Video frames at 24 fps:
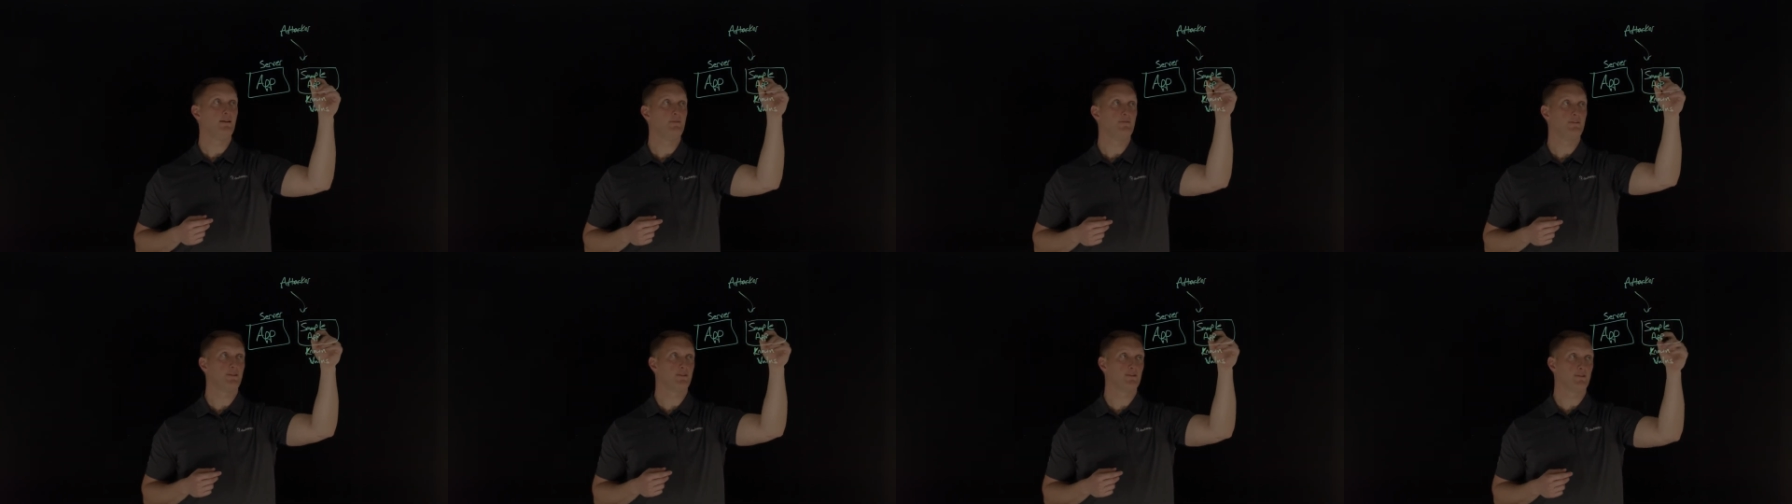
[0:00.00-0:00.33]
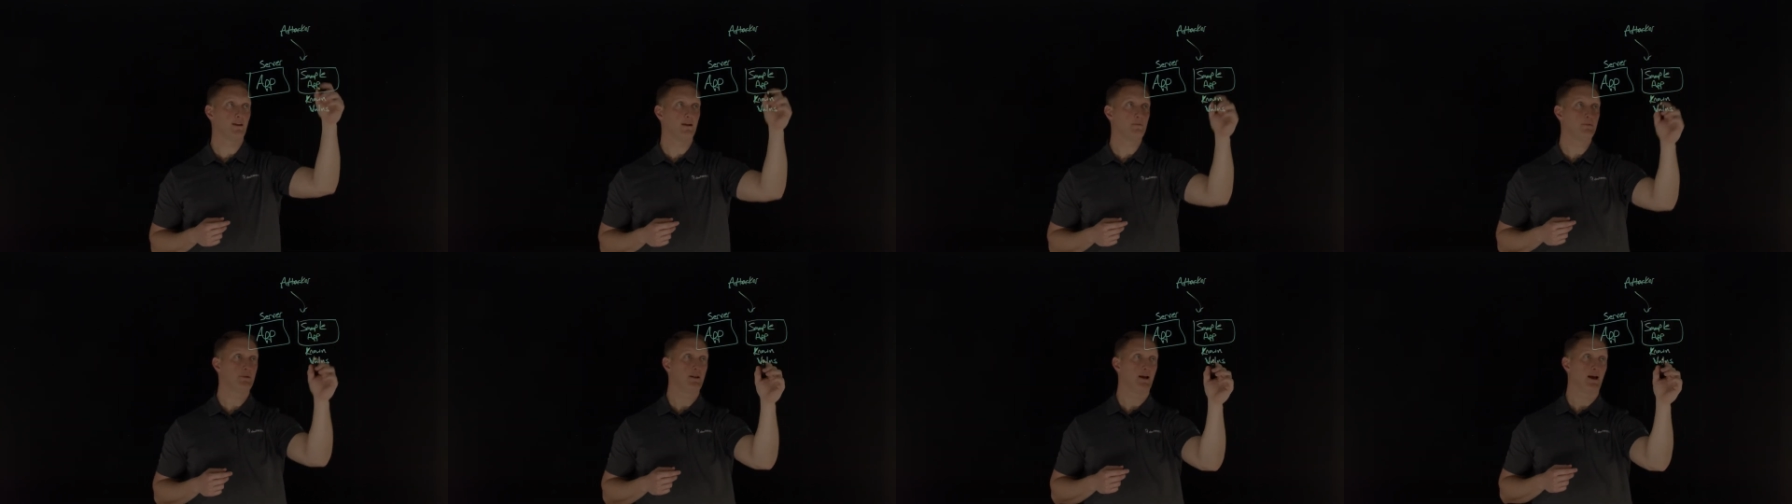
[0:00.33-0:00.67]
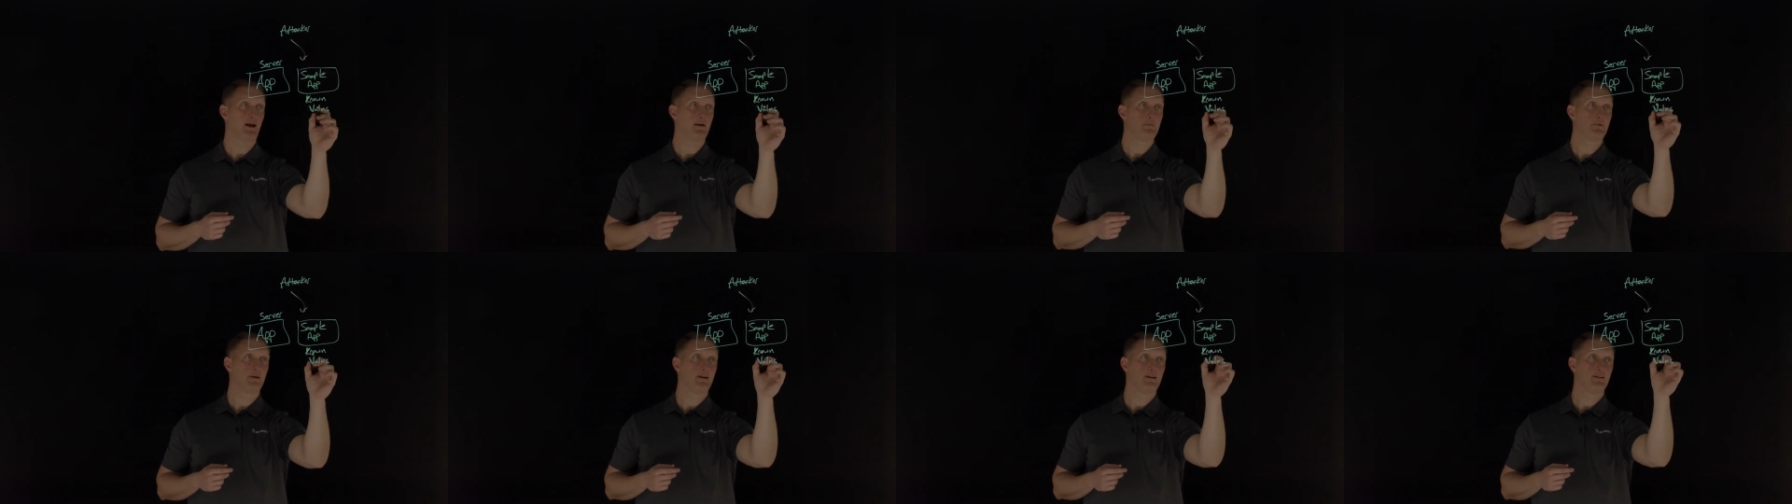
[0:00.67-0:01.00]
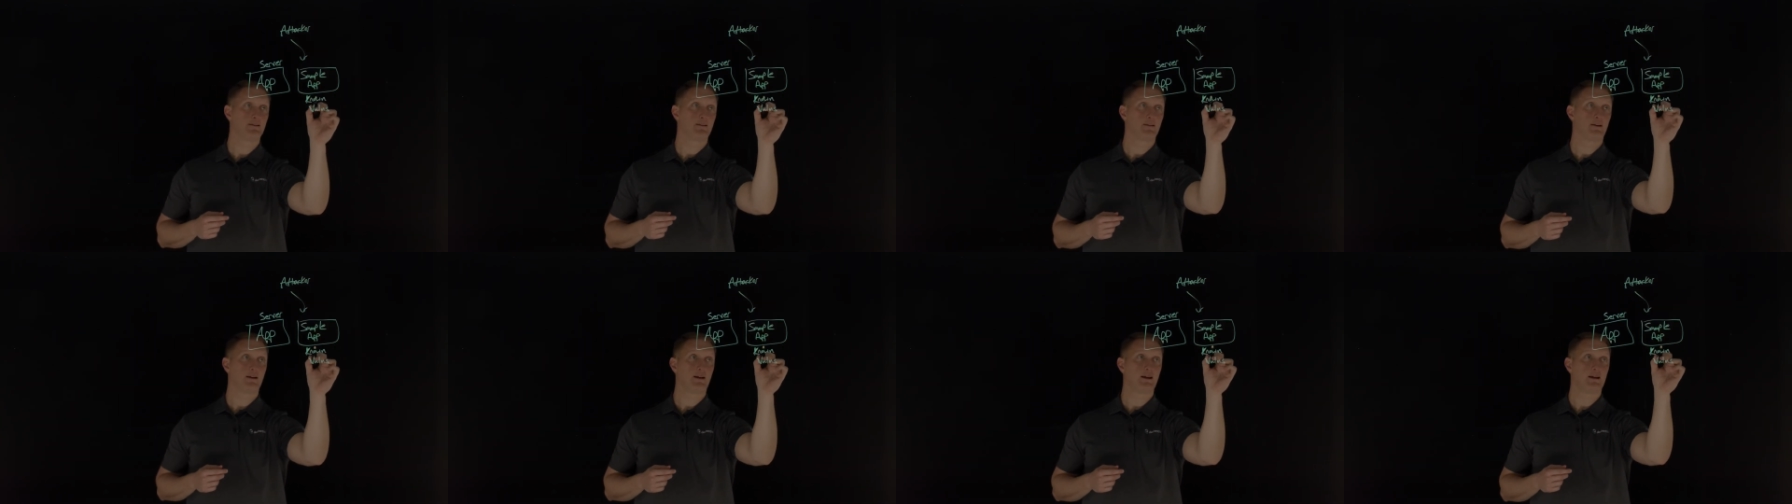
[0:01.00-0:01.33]
The sample app, and is
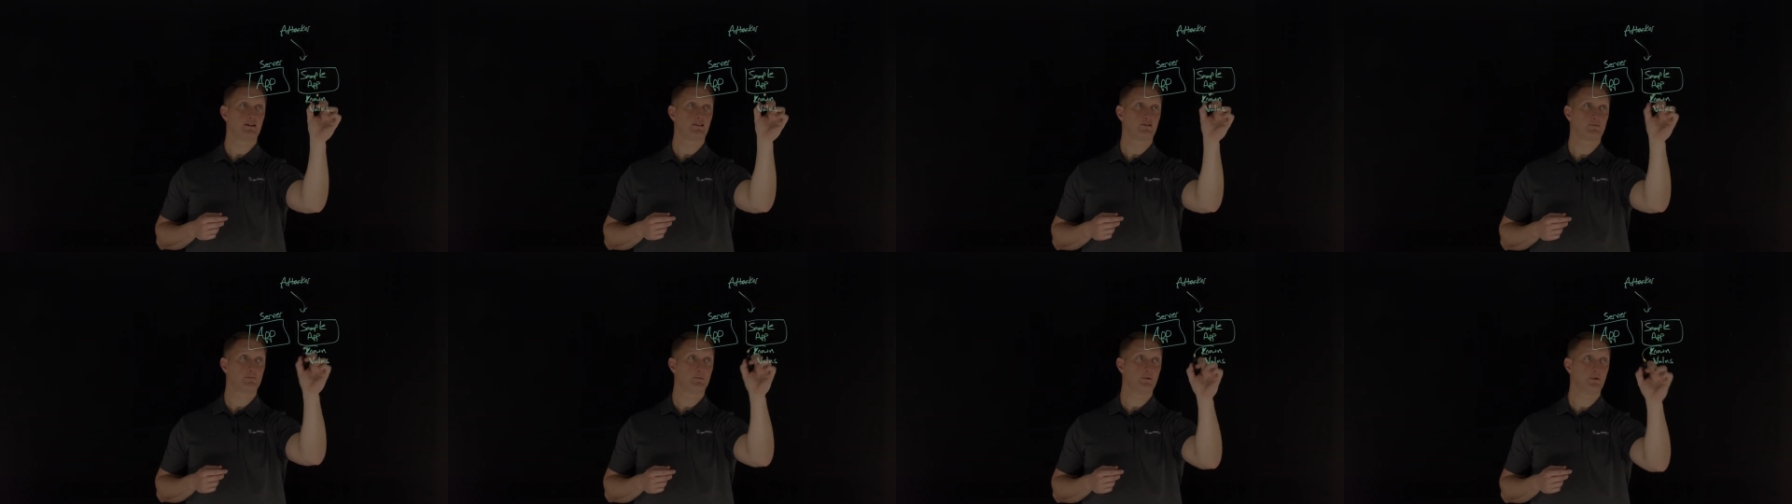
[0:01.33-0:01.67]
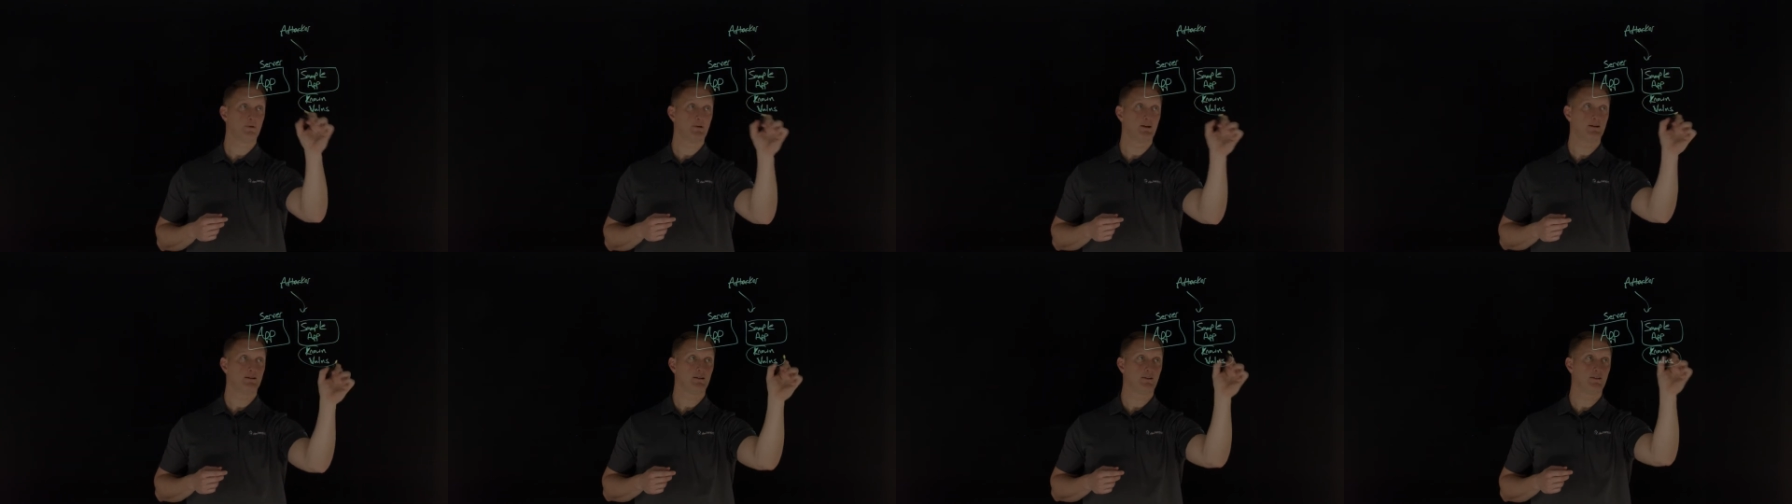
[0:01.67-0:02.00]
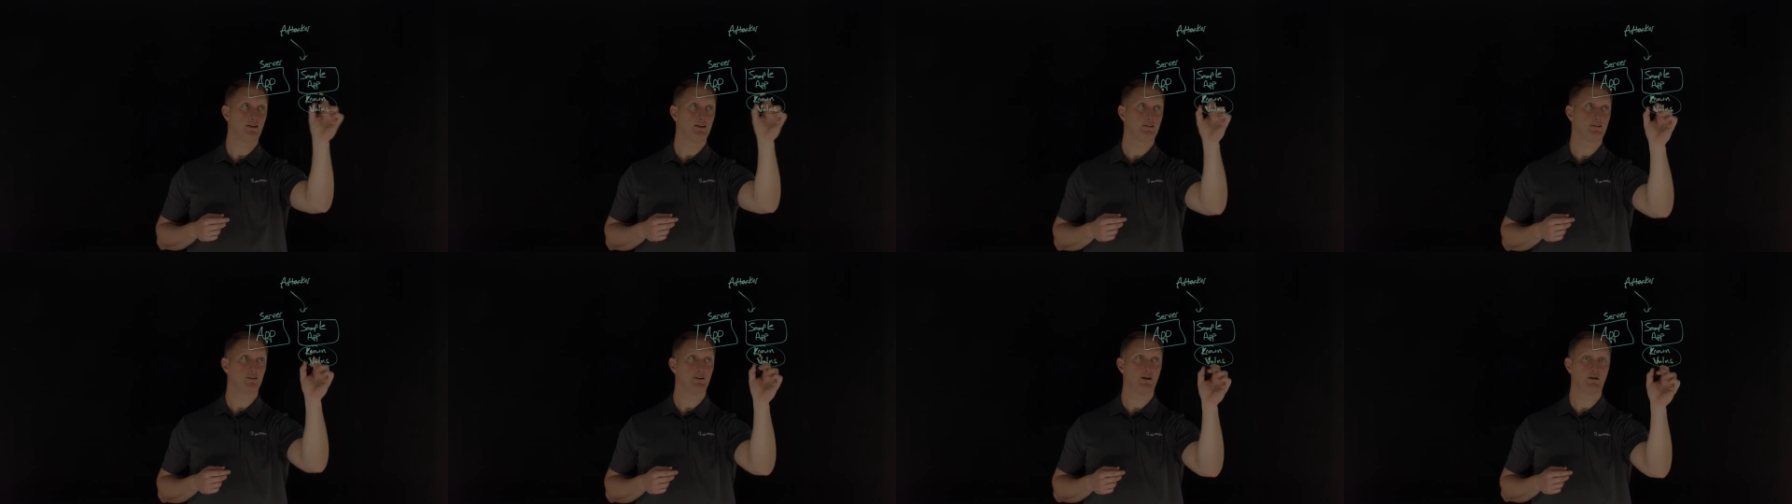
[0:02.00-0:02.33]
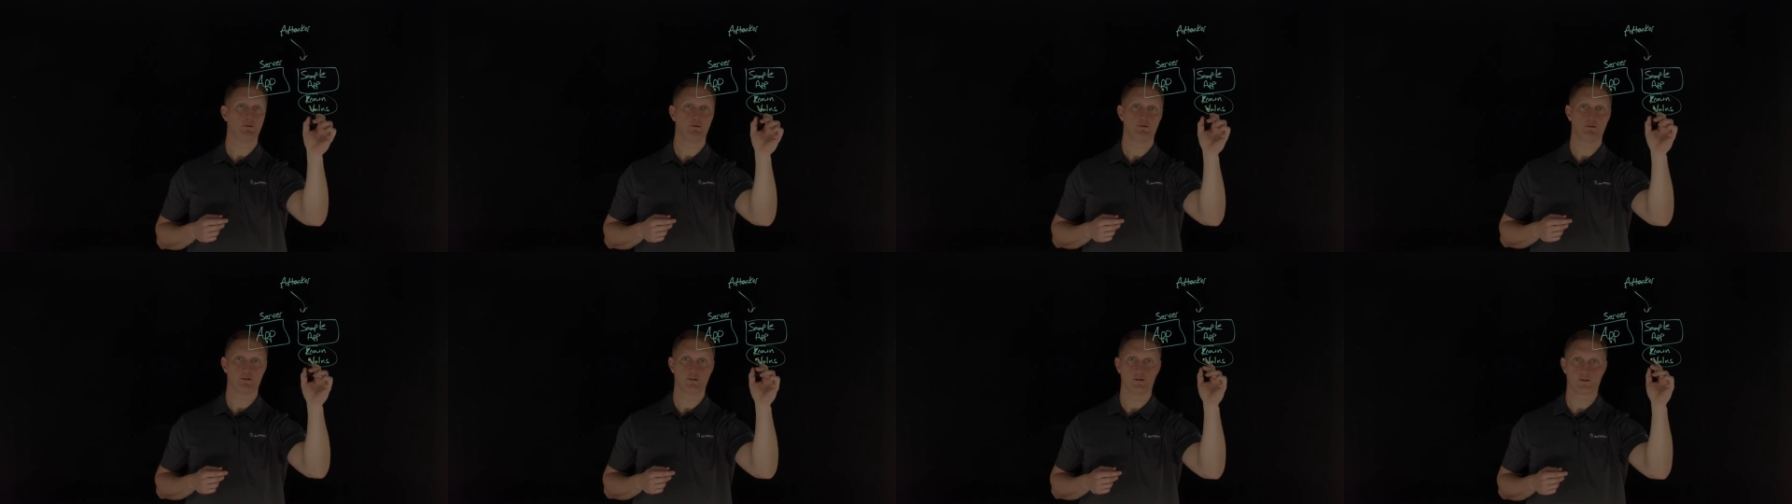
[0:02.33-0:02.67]
going to exploit these
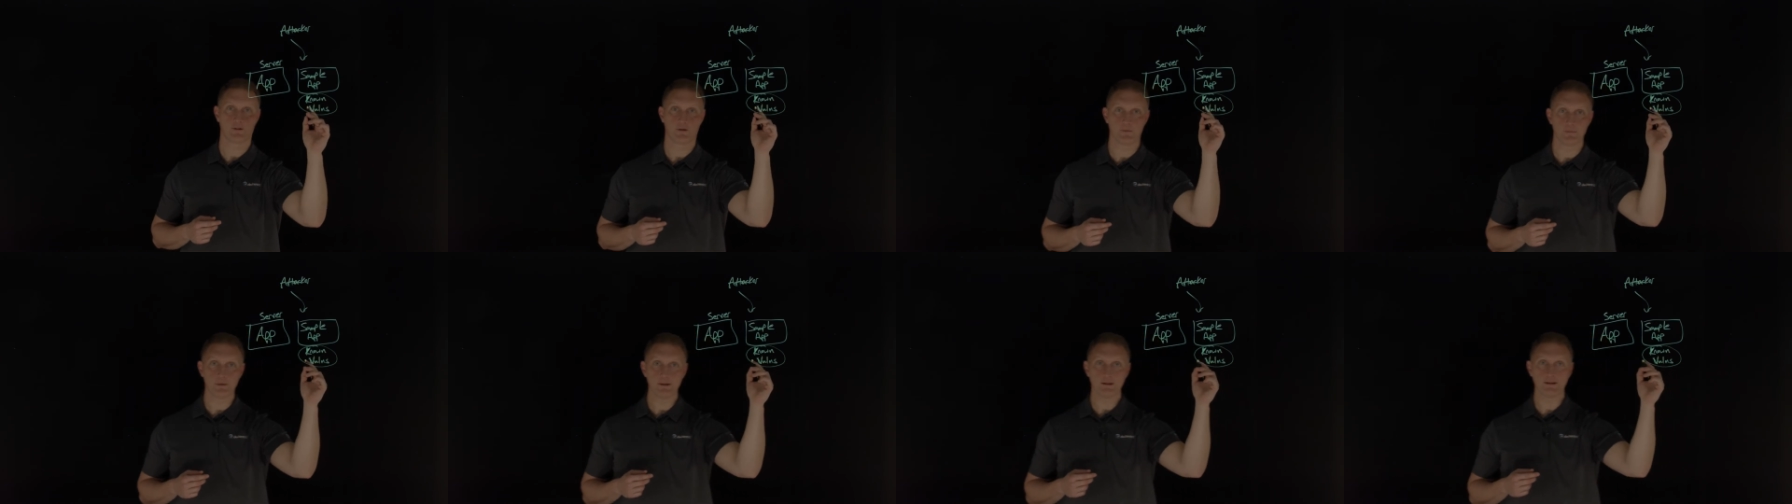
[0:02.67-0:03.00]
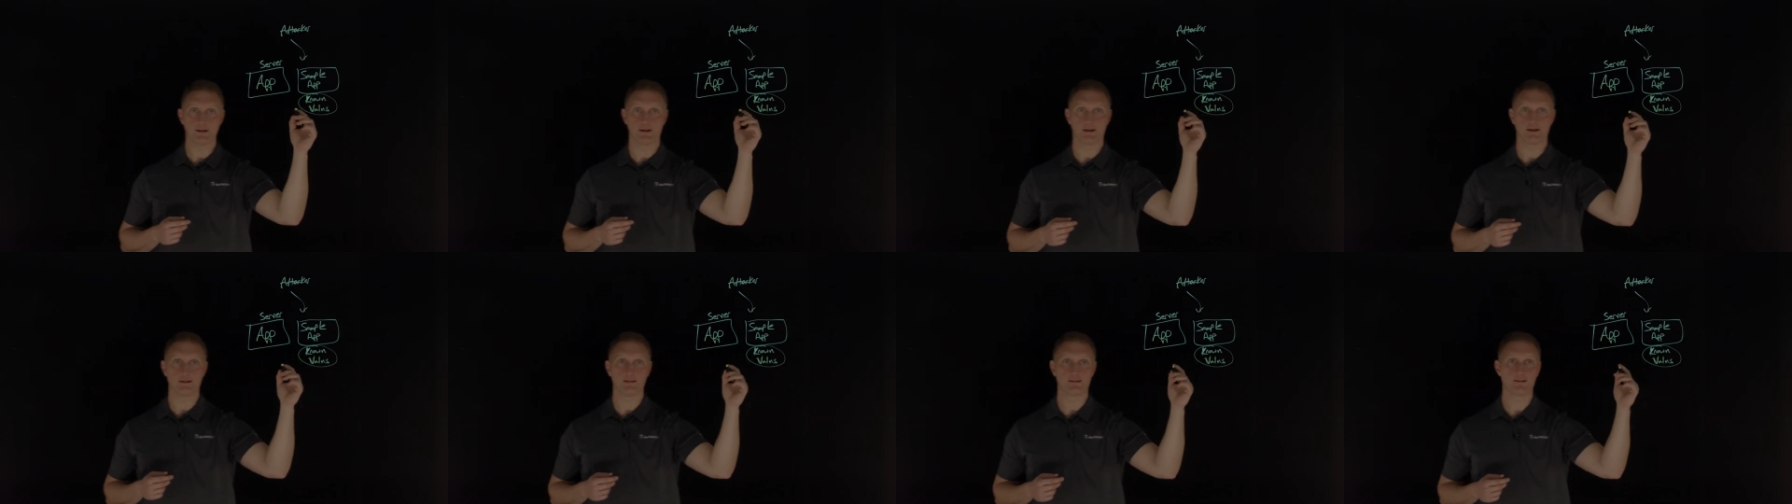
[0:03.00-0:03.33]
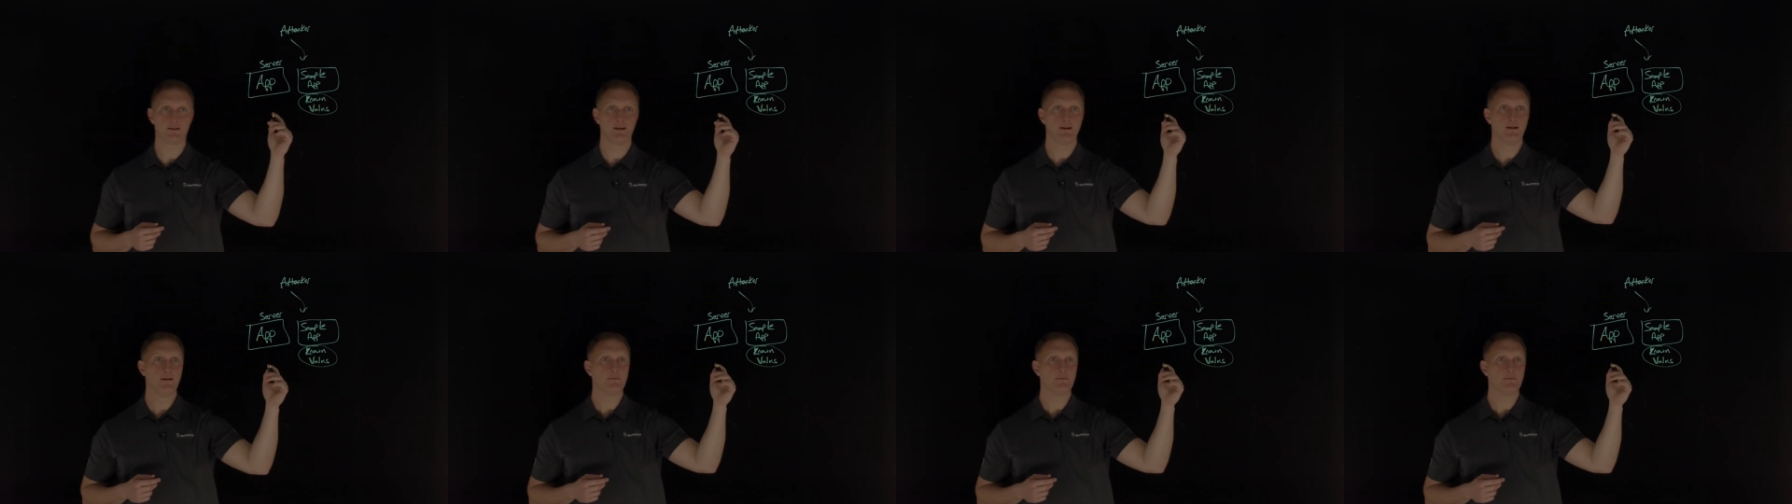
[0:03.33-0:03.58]
known vulnerabilities.